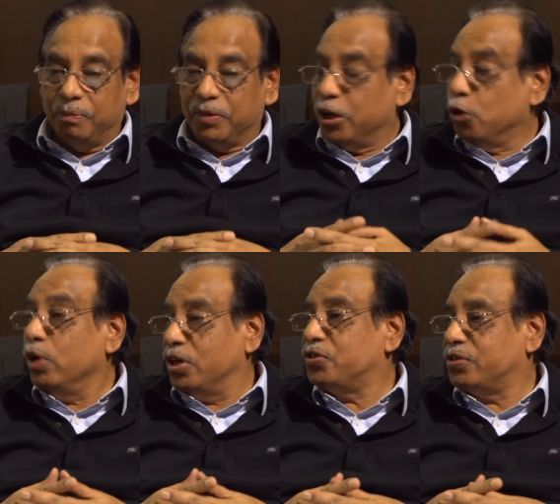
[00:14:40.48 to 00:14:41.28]

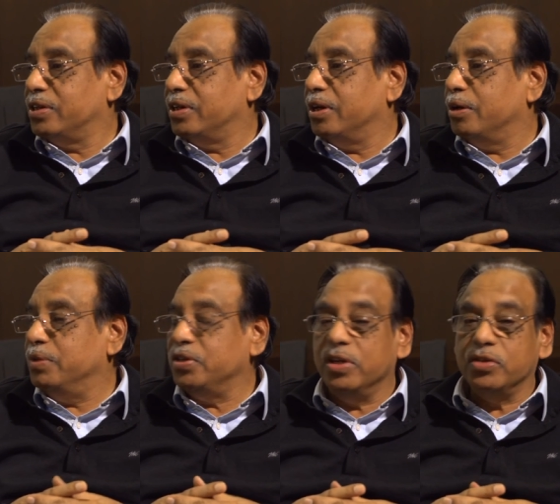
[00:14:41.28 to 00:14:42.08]
US
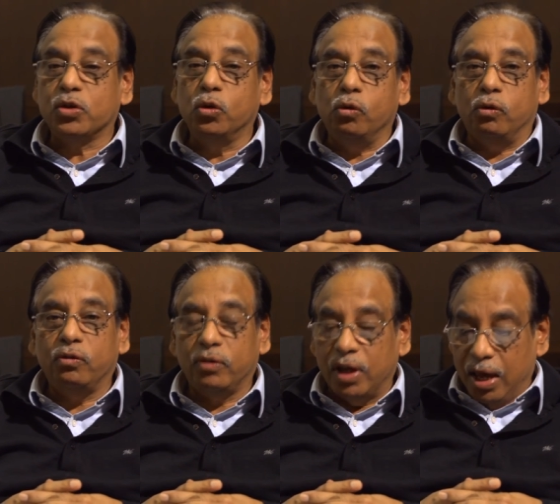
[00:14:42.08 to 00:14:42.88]
business
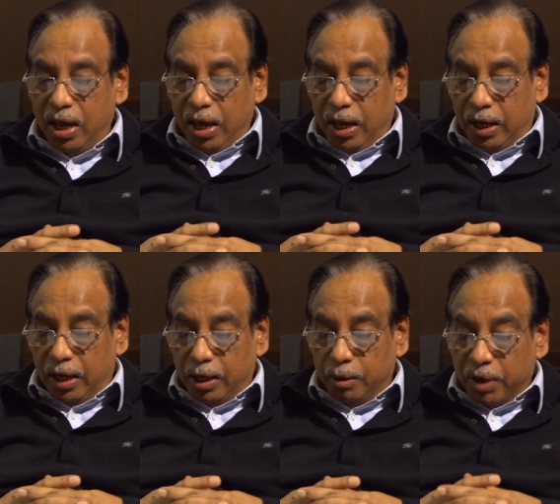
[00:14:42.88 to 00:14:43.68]
schools.
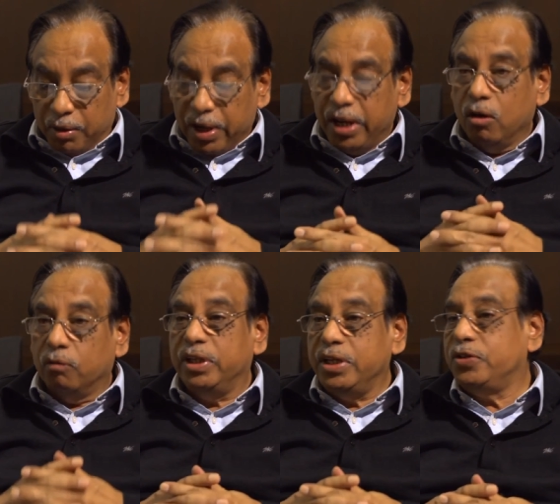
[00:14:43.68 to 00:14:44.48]
But many
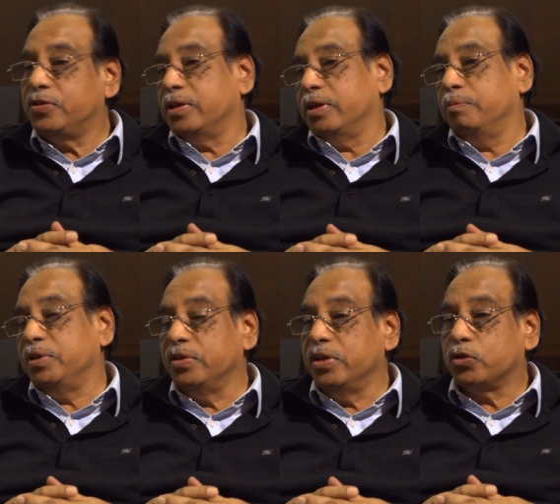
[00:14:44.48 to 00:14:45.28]
of these
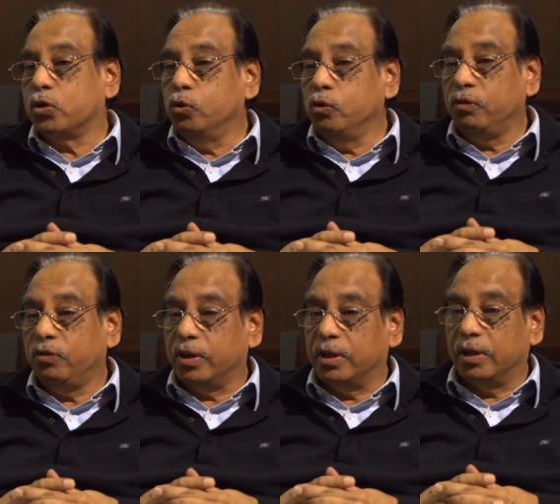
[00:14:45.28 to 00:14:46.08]
business
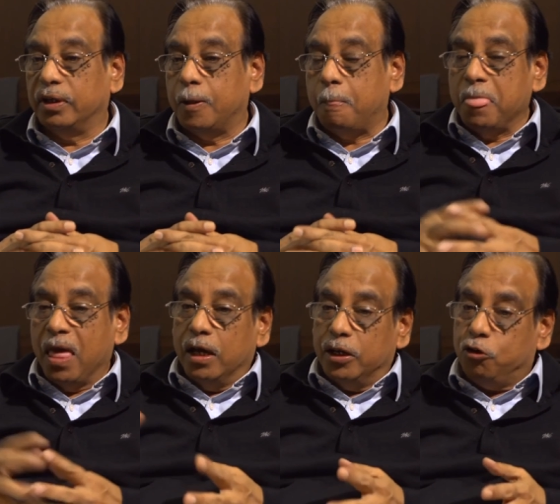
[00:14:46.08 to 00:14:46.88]
schools
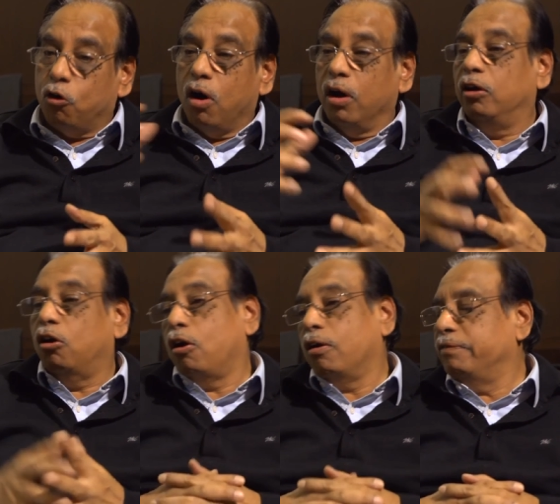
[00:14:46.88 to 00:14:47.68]
draw a
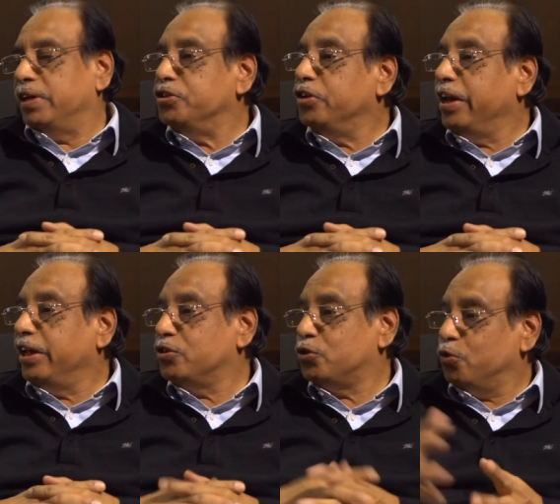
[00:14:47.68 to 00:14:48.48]
lot of
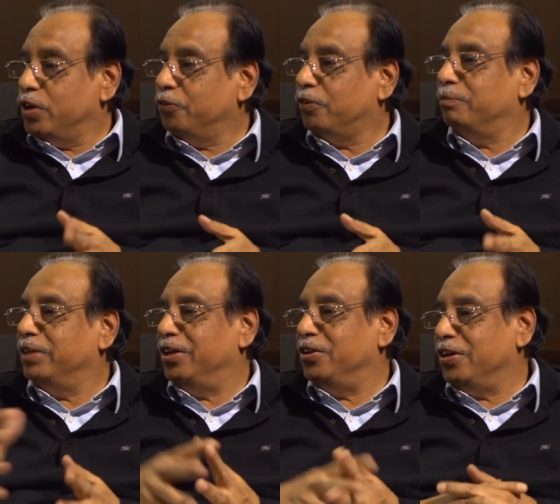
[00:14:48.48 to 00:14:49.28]
engineering students from
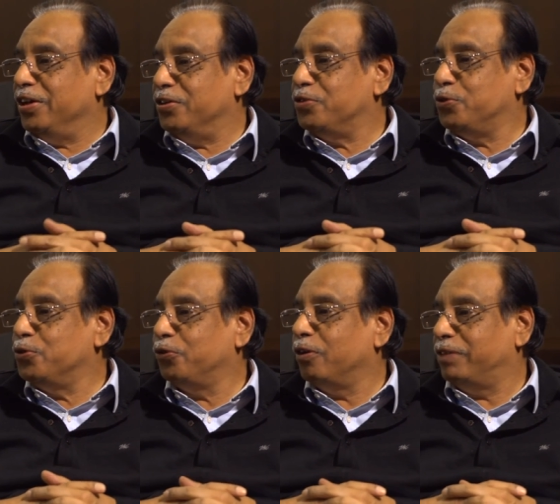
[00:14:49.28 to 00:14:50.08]
the Indian
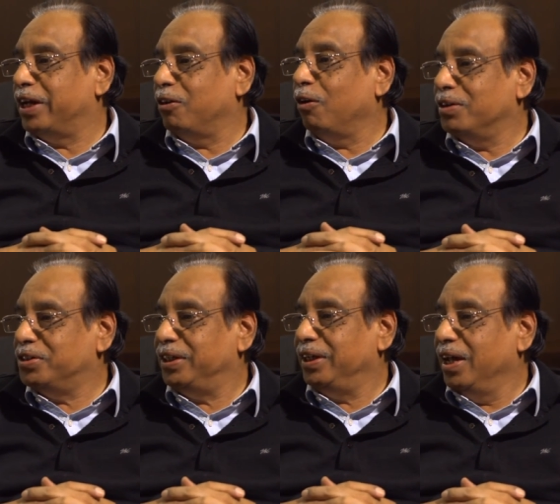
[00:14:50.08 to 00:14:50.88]
Institutes of
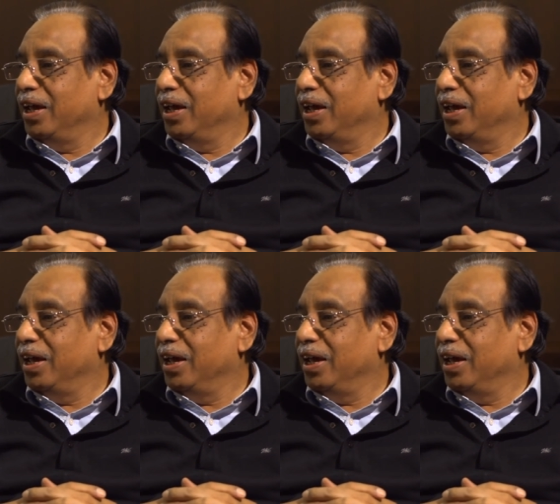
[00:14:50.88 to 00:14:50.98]
Technology.